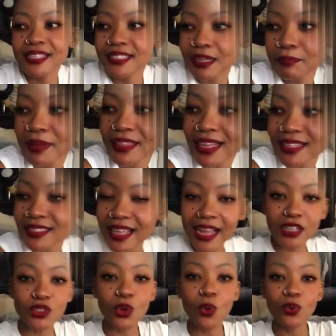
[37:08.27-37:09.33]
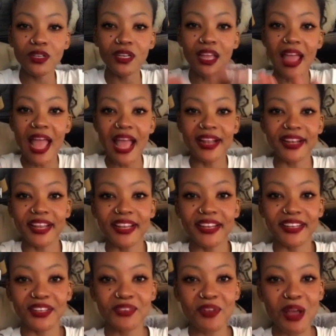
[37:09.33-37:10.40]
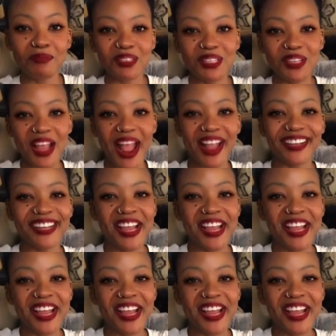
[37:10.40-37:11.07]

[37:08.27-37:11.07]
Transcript: I mean, that's like totally happening. You know what I'm saying?